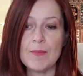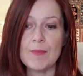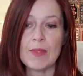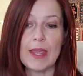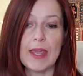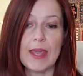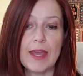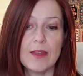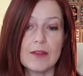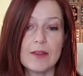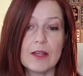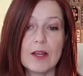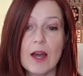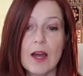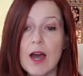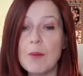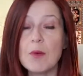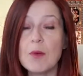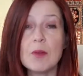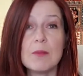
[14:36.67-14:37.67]
And the
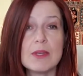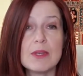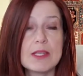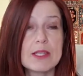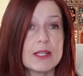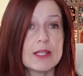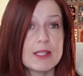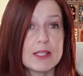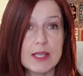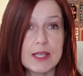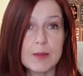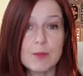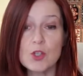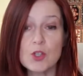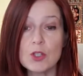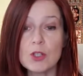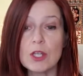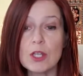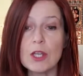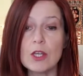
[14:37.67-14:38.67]
common
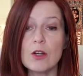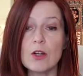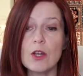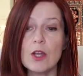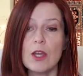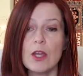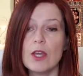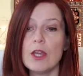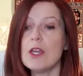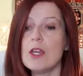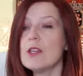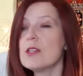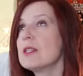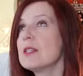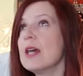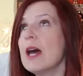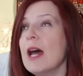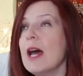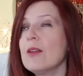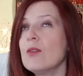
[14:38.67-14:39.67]
misconception here is
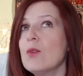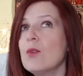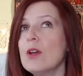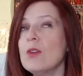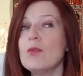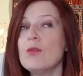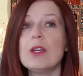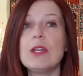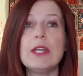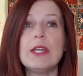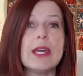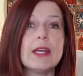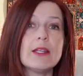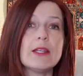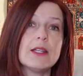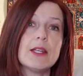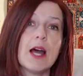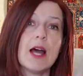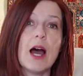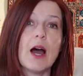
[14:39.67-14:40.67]
that when we get
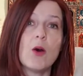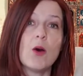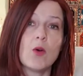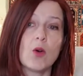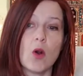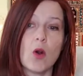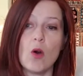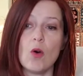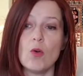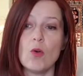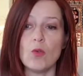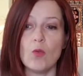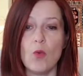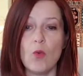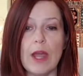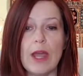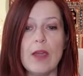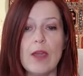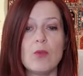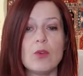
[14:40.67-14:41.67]
in our own
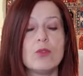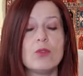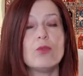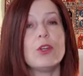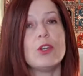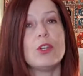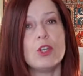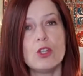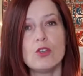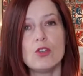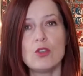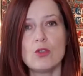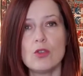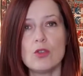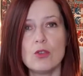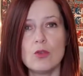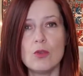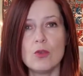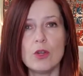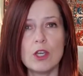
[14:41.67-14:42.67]
way, what we need to
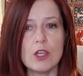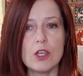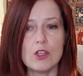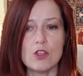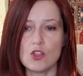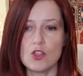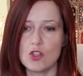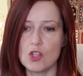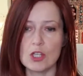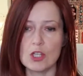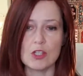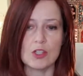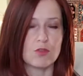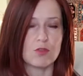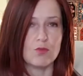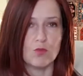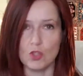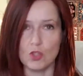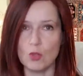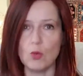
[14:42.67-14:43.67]
do is
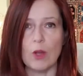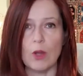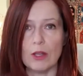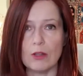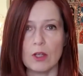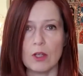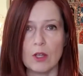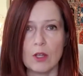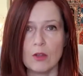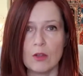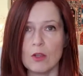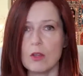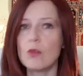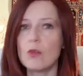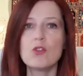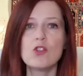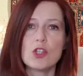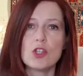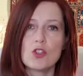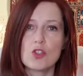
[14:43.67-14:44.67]
just do it.
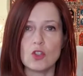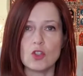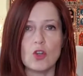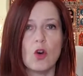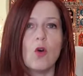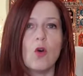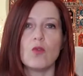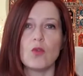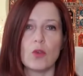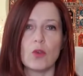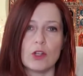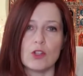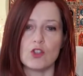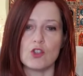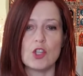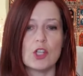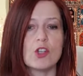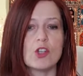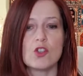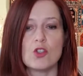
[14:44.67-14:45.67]
Just go for it,
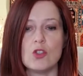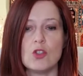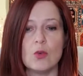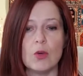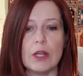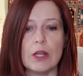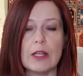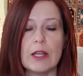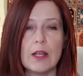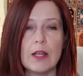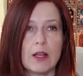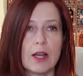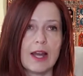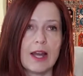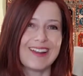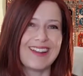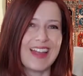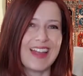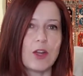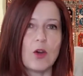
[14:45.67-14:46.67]
just do it. Kind
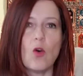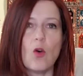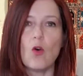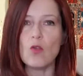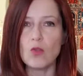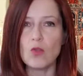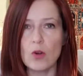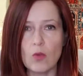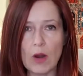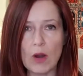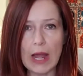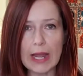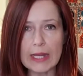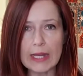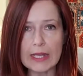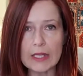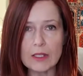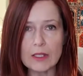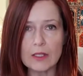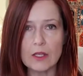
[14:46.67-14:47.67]
of like override
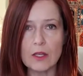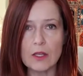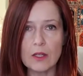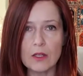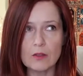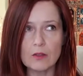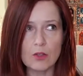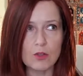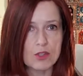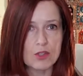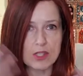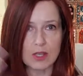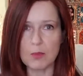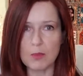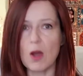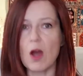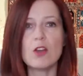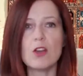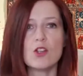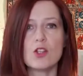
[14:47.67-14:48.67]
it, your
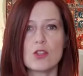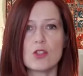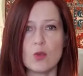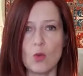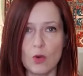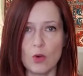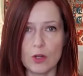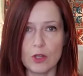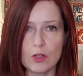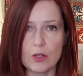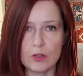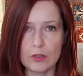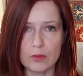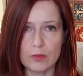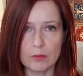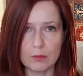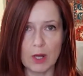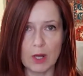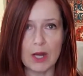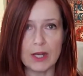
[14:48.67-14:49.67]
subconscious or your
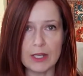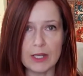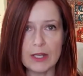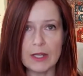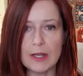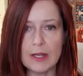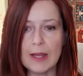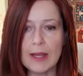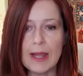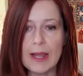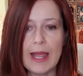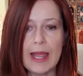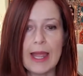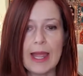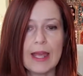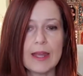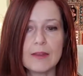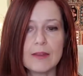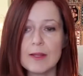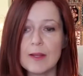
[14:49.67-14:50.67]
body.
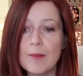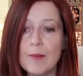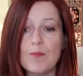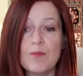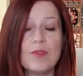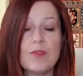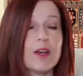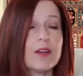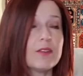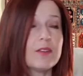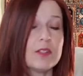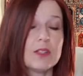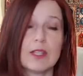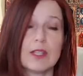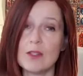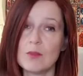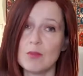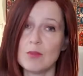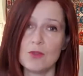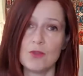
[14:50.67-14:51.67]
And nothing
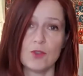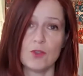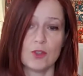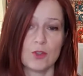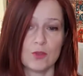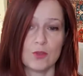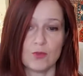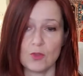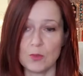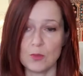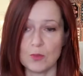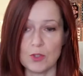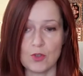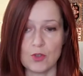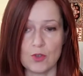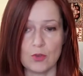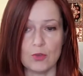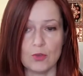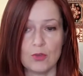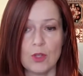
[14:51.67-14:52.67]
can be further from the
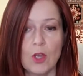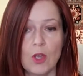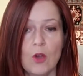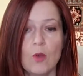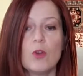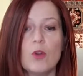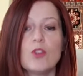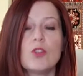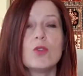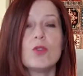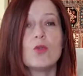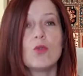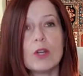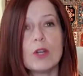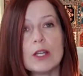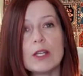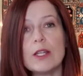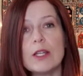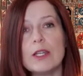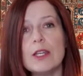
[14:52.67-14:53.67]
truth. What you
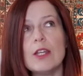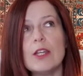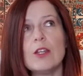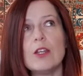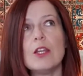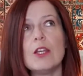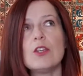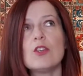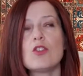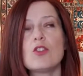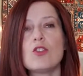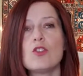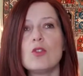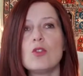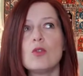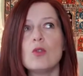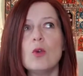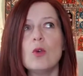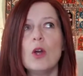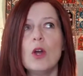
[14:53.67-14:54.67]
really need is
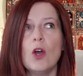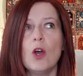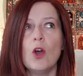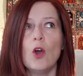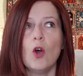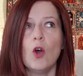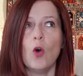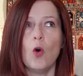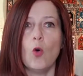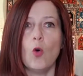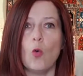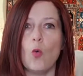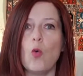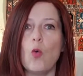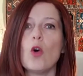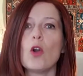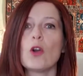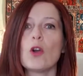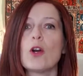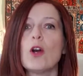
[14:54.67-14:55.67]
to
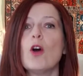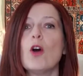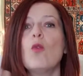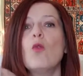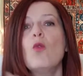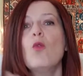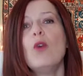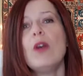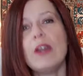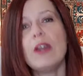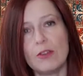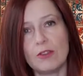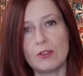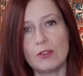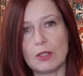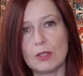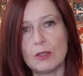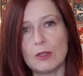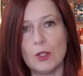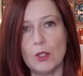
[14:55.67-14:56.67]
work
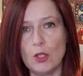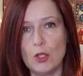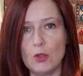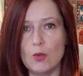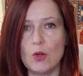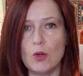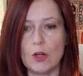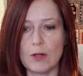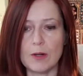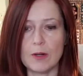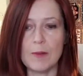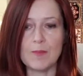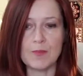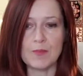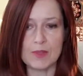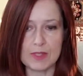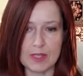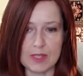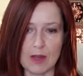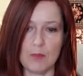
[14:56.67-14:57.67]
with your
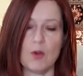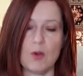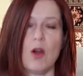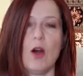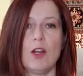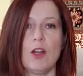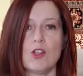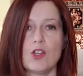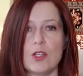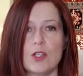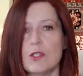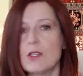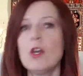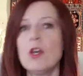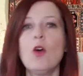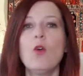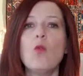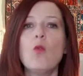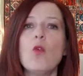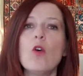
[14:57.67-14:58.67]
subconscious,
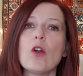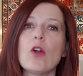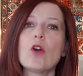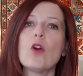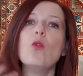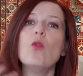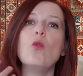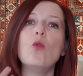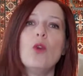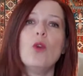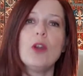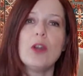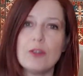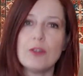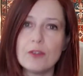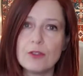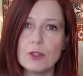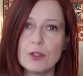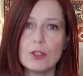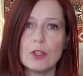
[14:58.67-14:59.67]
work
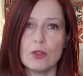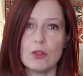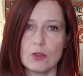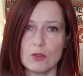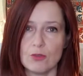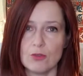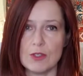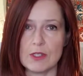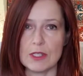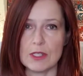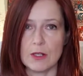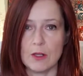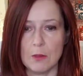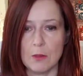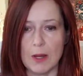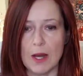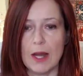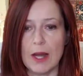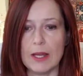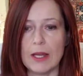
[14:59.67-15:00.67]
with your physical
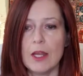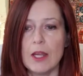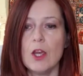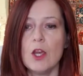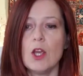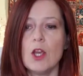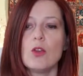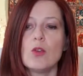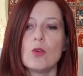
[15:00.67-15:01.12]
body in